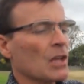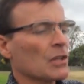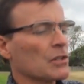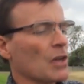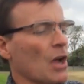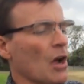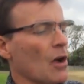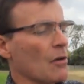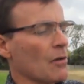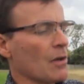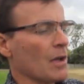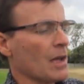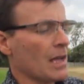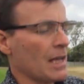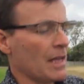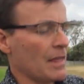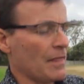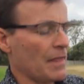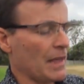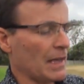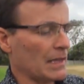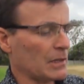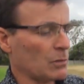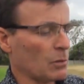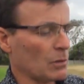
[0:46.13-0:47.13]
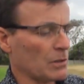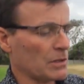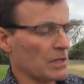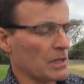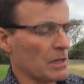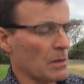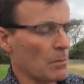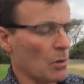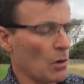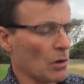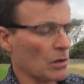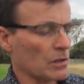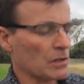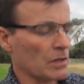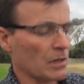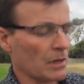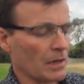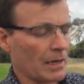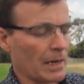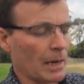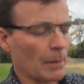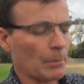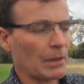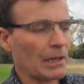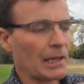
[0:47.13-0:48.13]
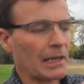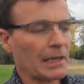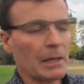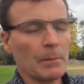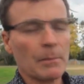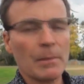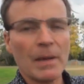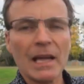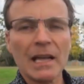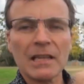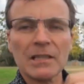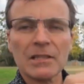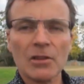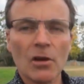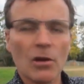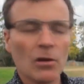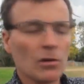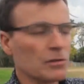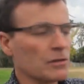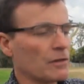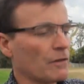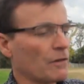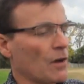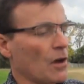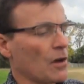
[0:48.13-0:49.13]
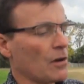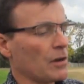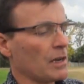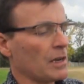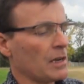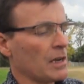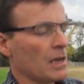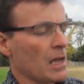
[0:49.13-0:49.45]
So that's what's in the box, a couple of lucky bands to hold your phone in,